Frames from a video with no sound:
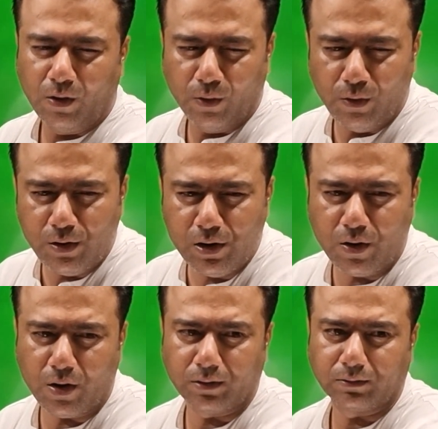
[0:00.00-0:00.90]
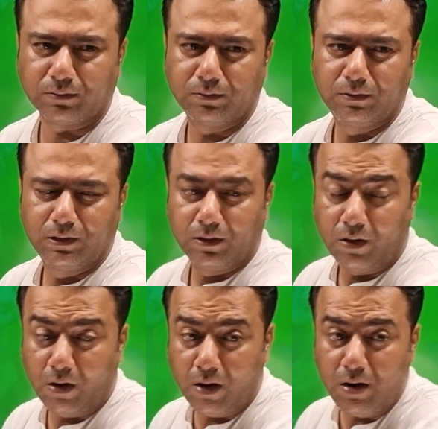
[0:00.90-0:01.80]
hold
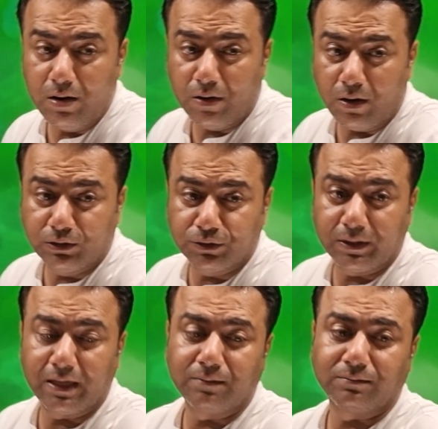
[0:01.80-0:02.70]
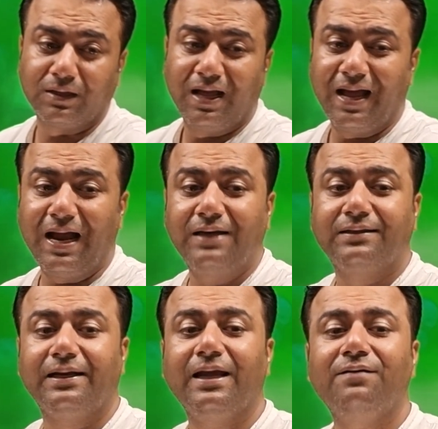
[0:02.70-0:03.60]
on to him
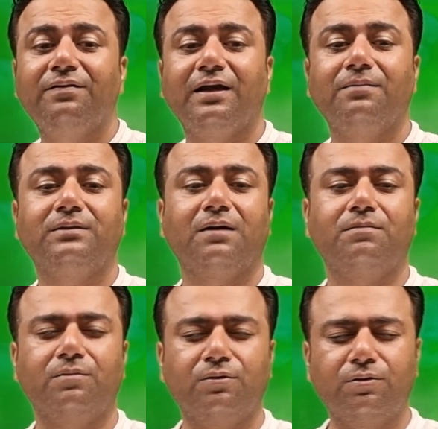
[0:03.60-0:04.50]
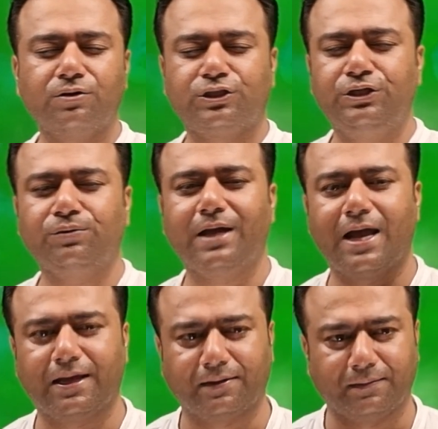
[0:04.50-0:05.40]
and give him the most you
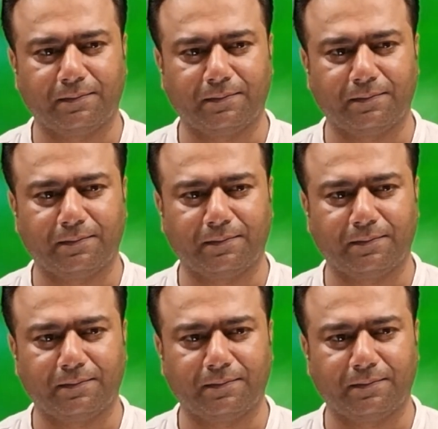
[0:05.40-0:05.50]
can.